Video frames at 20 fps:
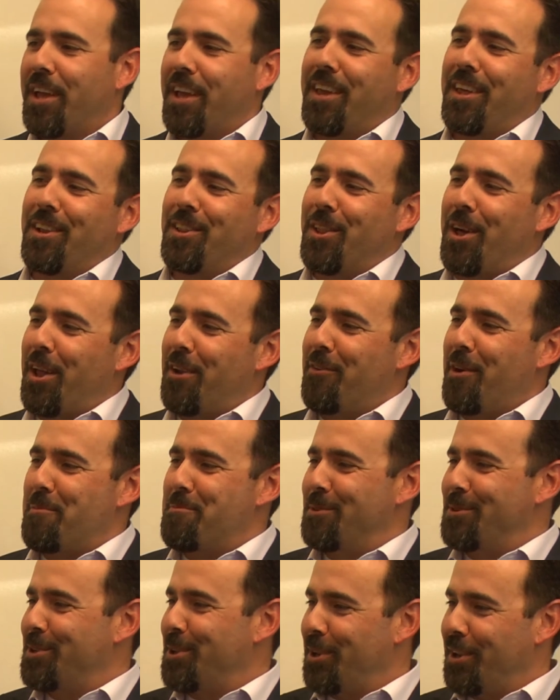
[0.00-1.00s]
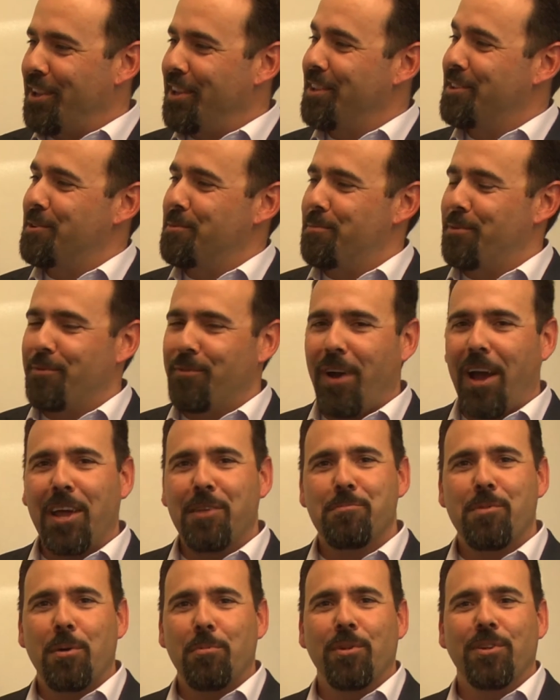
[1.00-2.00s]
I get a lot of opportunity to
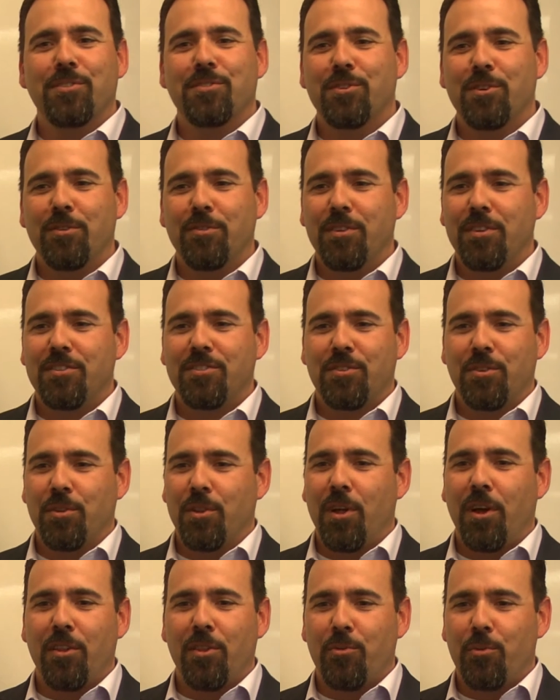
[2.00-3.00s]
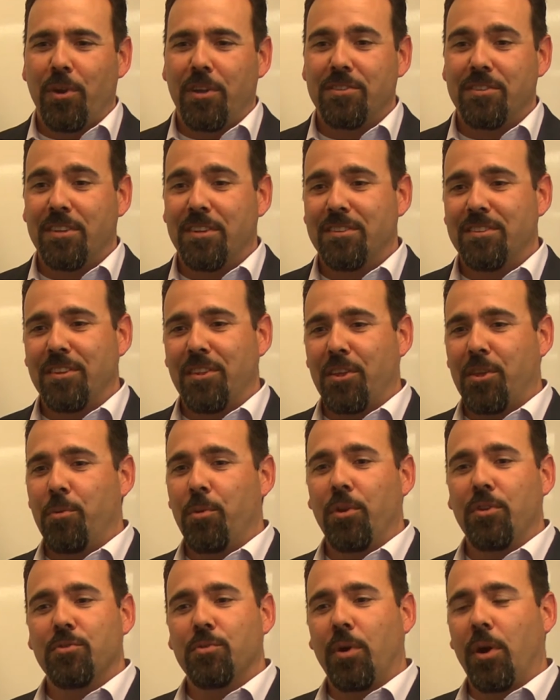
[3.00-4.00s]
provide public service to a lot of the residents in the
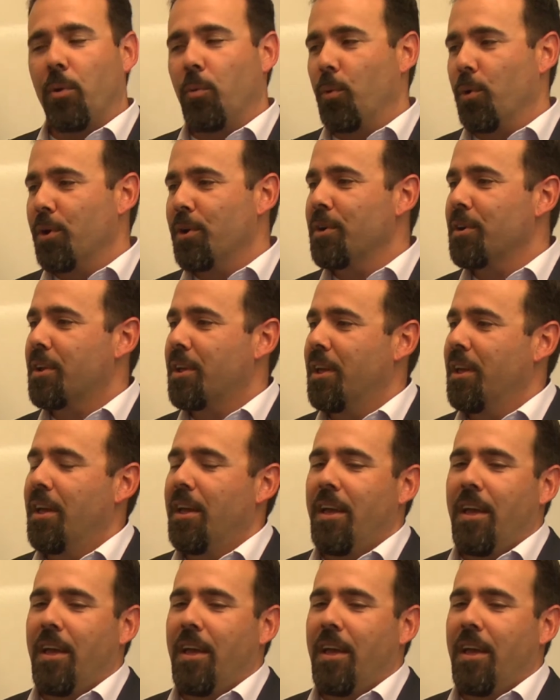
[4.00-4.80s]
communities where I work,